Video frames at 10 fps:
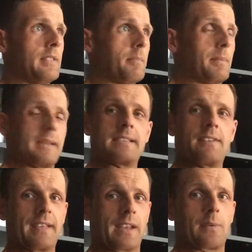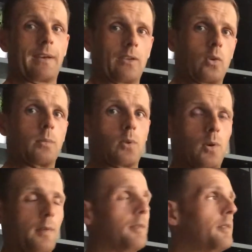pizza very quickly dropped
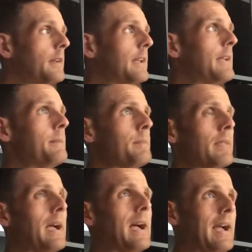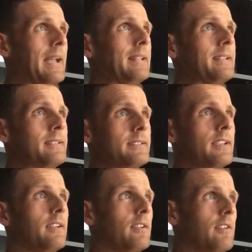off, and
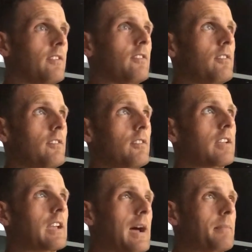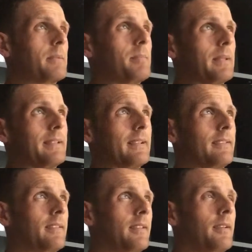carb
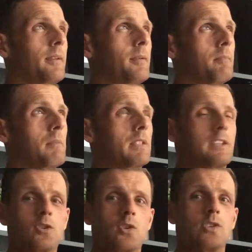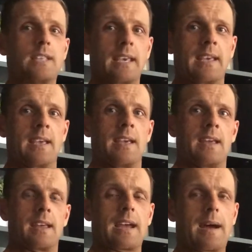depleted Monday, Tuesday,
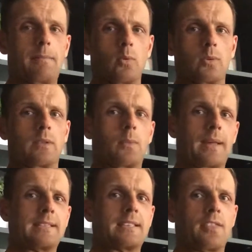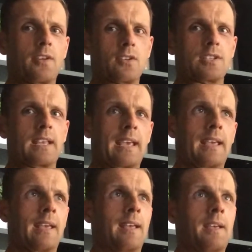carb loaded Wednesday, Thursday,
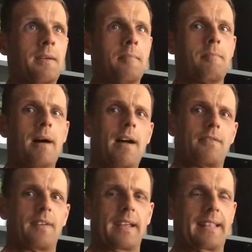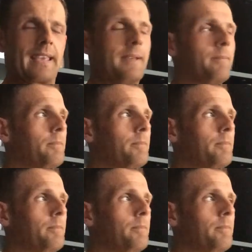part Friday,